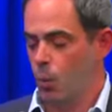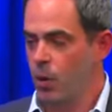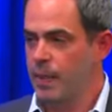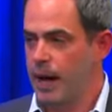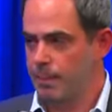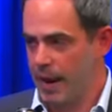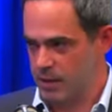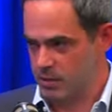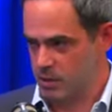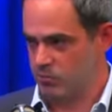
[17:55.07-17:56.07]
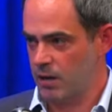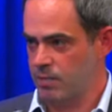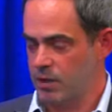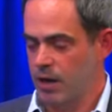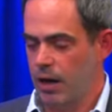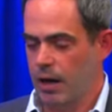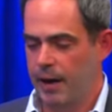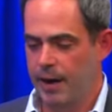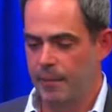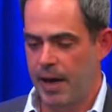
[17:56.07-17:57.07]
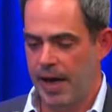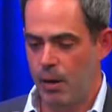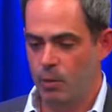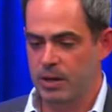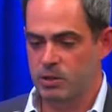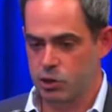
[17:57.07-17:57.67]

We're that balance to REBNY. And we